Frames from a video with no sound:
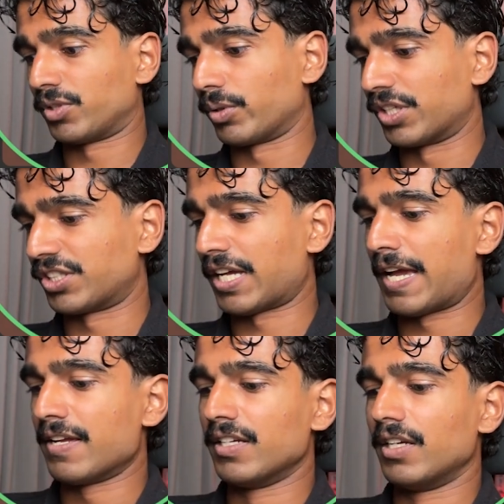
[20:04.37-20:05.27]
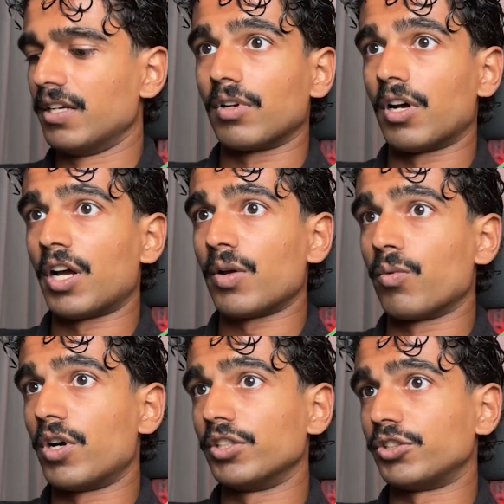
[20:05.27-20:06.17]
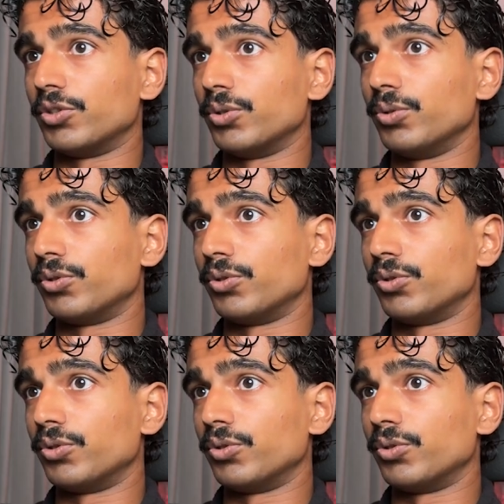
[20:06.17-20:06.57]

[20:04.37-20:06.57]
So we're going to say, I want you